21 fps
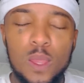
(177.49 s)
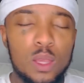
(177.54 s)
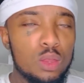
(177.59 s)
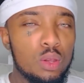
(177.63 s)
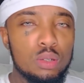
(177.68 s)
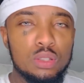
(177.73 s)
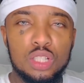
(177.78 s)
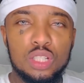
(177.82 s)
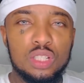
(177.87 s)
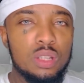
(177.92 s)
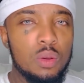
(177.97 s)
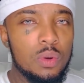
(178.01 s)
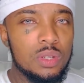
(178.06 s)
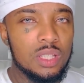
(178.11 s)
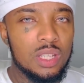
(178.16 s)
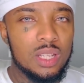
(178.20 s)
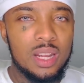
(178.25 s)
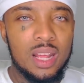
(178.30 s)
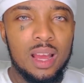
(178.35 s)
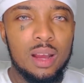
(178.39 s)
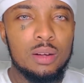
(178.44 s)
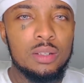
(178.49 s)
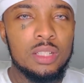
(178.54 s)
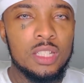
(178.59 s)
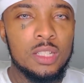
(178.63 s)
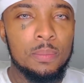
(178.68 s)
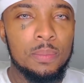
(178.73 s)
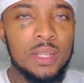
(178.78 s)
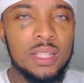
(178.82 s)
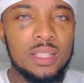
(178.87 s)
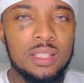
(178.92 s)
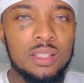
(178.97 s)
not just the ones in the
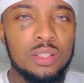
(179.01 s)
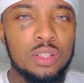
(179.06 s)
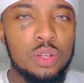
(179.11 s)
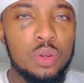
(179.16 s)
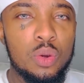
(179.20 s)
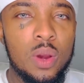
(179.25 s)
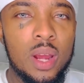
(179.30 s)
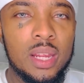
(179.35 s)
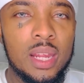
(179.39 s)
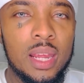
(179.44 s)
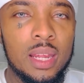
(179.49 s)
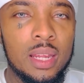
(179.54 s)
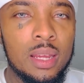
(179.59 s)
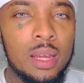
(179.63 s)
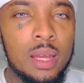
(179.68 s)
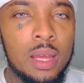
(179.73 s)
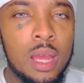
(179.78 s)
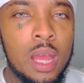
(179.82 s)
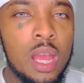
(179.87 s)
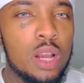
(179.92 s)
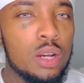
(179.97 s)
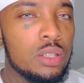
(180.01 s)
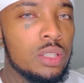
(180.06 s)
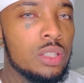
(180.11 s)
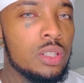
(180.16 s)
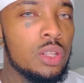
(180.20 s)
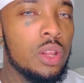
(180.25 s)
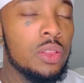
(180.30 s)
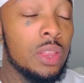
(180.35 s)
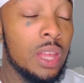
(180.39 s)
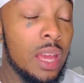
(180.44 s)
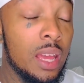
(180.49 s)
LGBTQIA, because
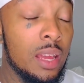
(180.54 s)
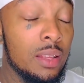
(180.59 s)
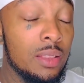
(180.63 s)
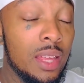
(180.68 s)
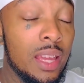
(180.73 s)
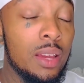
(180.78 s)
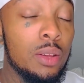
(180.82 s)
they are